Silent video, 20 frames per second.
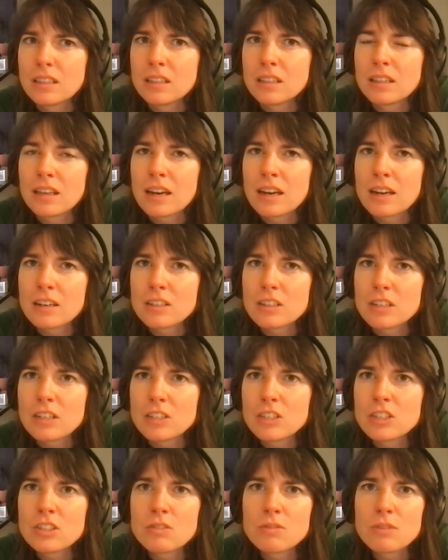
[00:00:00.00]
that
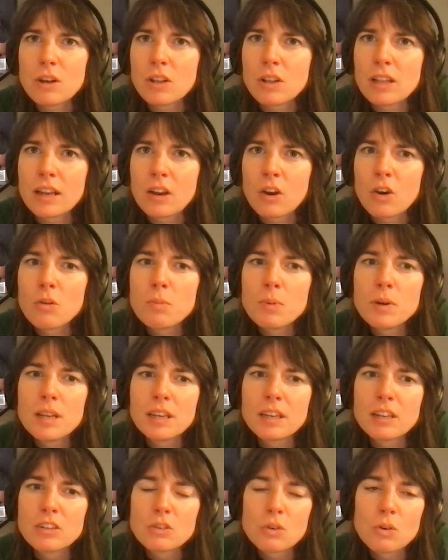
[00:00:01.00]
it just felt like
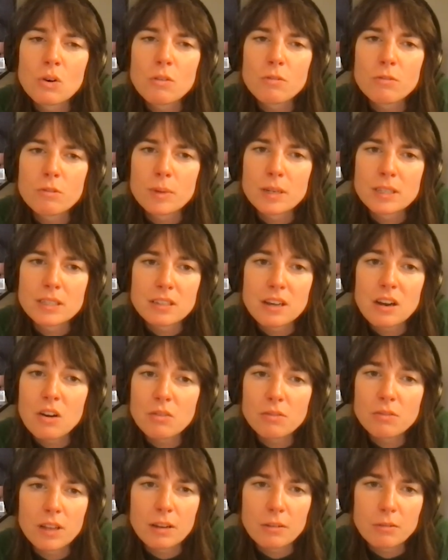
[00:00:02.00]
opening a door for
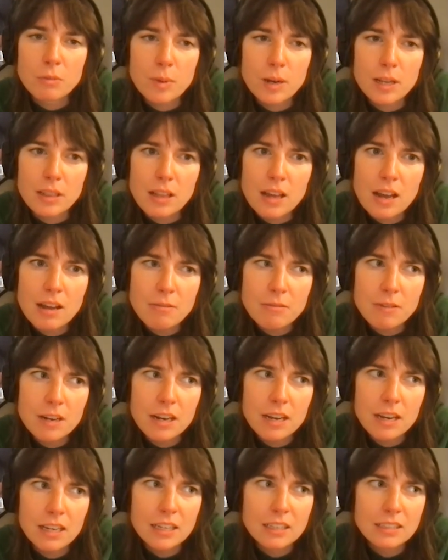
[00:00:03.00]
myself, like for my life.
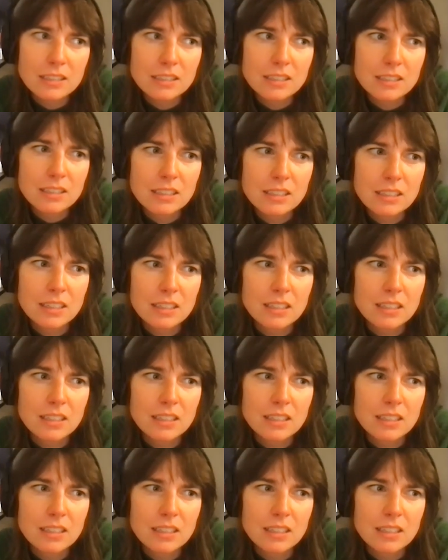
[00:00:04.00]
And I guess